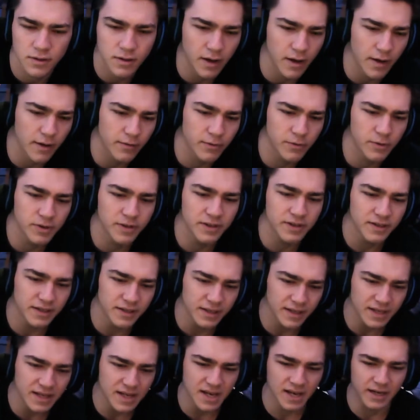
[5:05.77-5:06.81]
Eren didn't
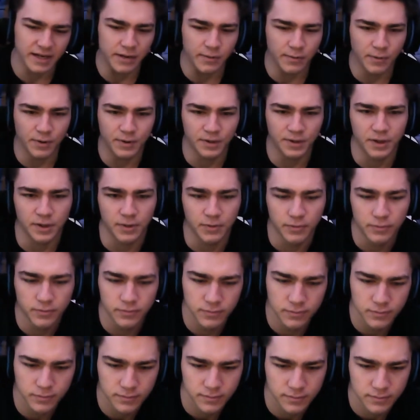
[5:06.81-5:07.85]
eat anyone, though.
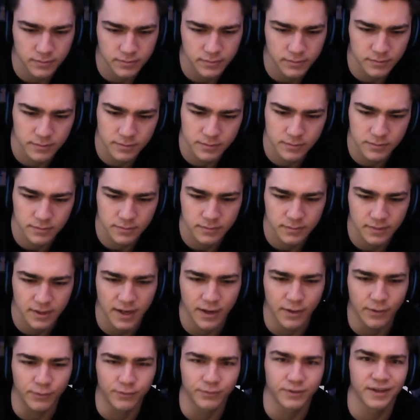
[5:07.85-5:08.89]
I
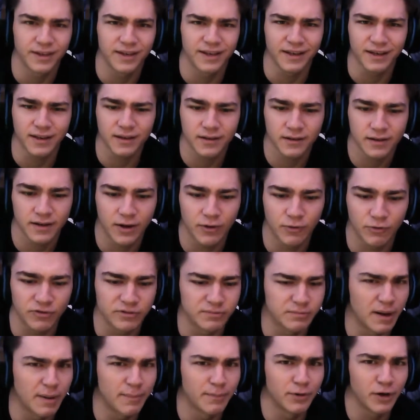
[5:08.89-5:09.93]
don't think. I don't
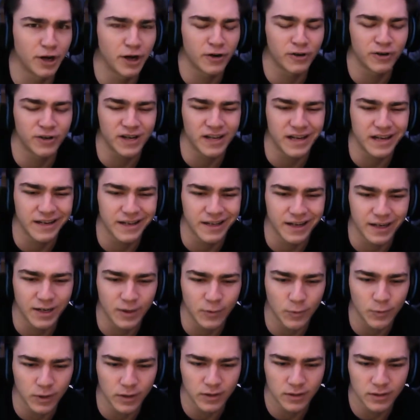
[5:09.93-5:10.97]
remember Eren eating
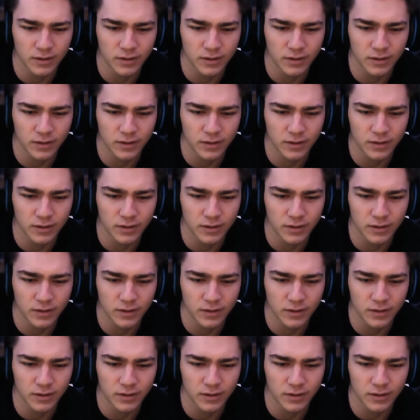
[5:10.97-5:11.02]
anyone.